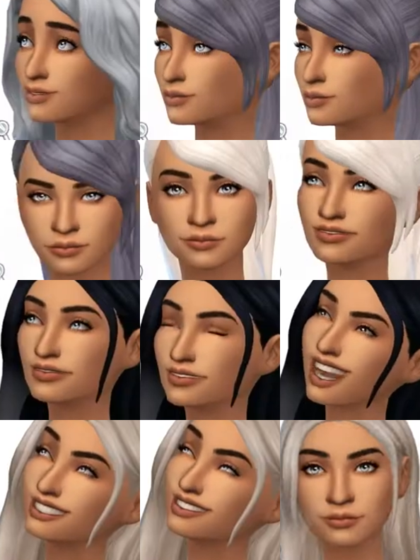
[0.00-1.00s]
cannot
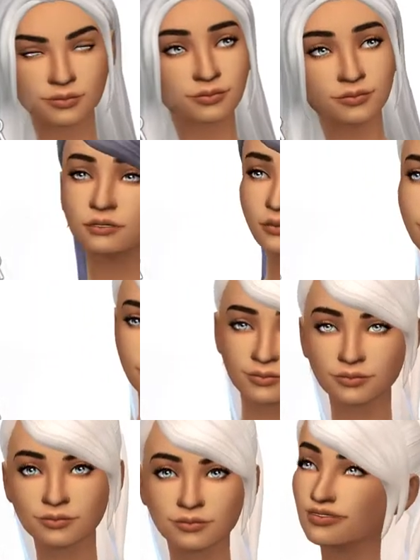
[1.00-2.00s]

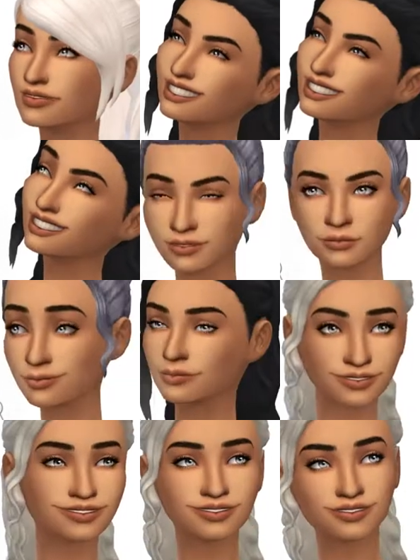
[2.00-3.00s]
even play
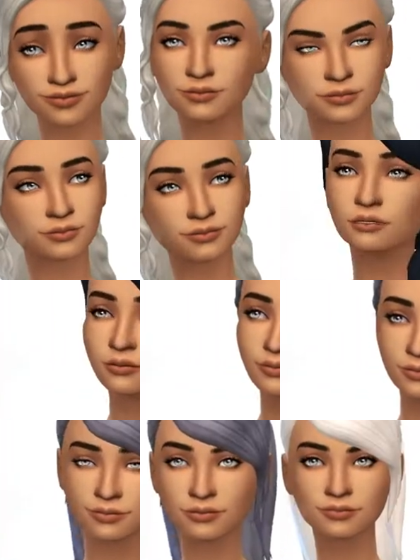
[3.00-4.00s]
the
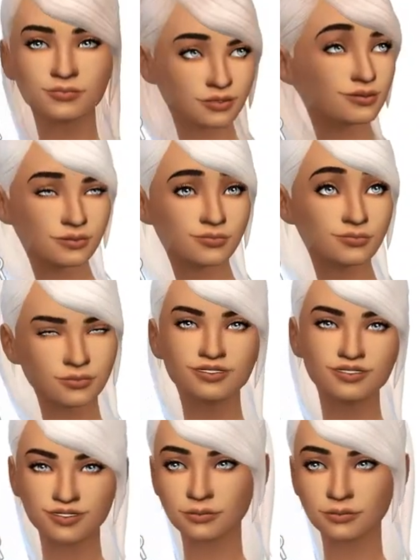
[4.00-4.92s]
expansion pack on